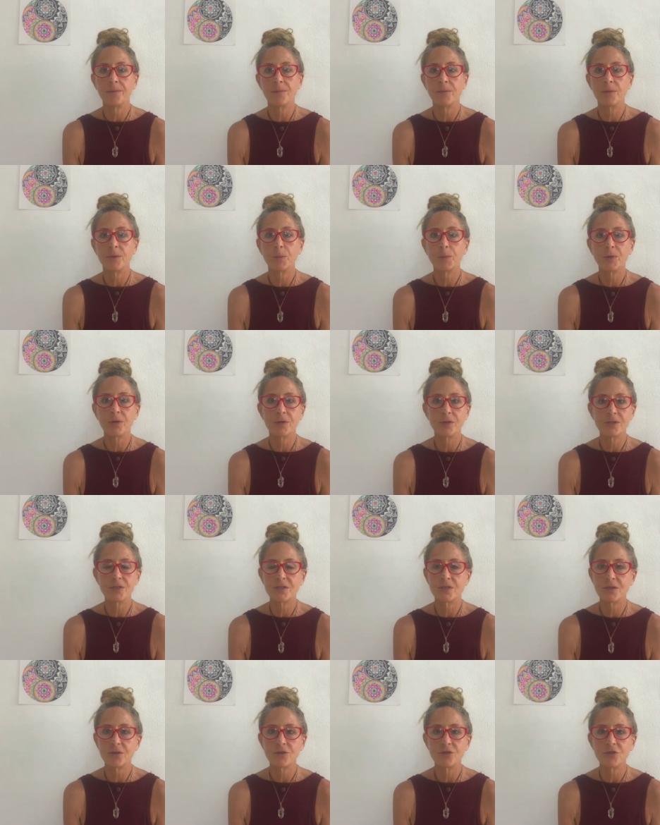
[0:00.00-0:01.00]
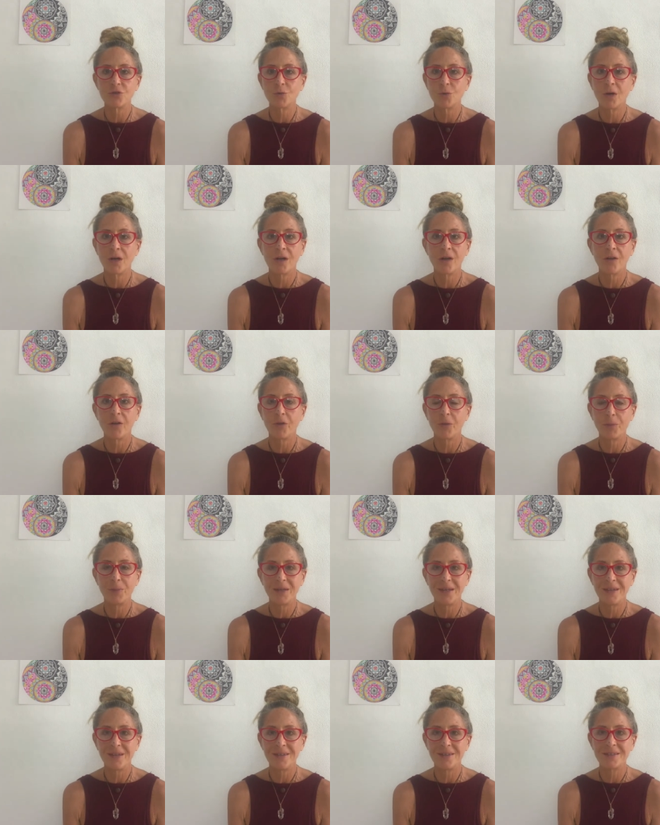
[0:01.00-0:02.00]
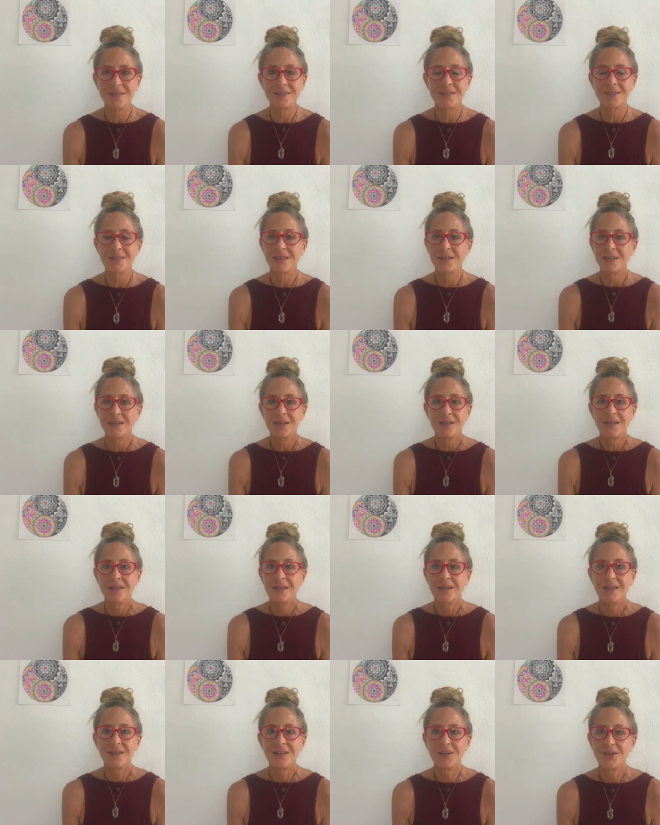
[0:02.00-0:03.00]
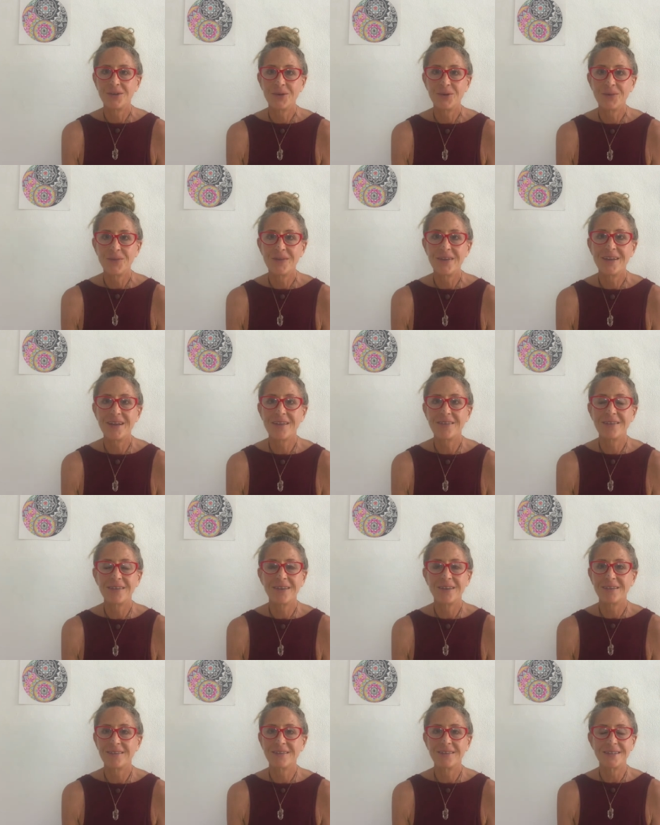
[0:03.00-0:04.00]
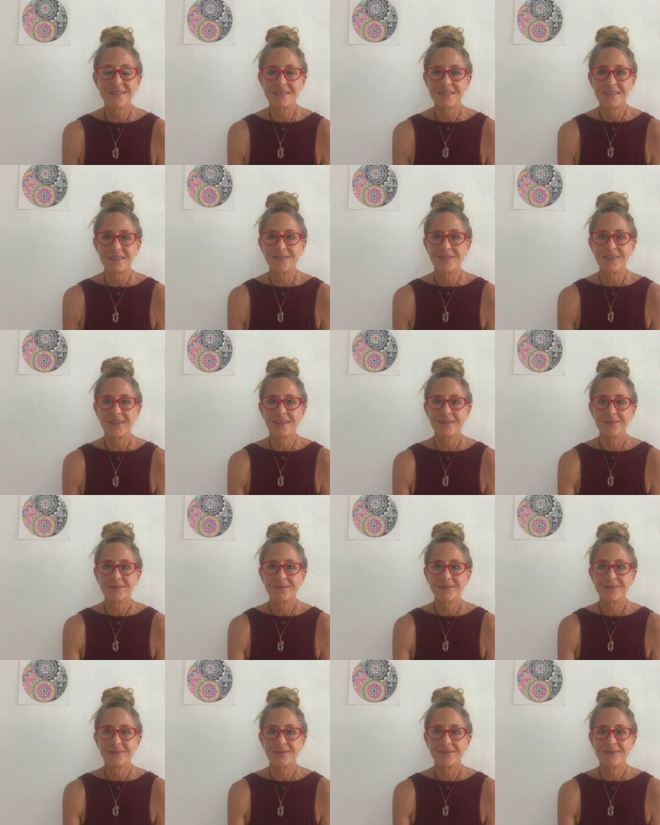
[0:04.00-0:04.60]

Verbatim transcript: the birds don't do well, the bees, you know, nothing that's living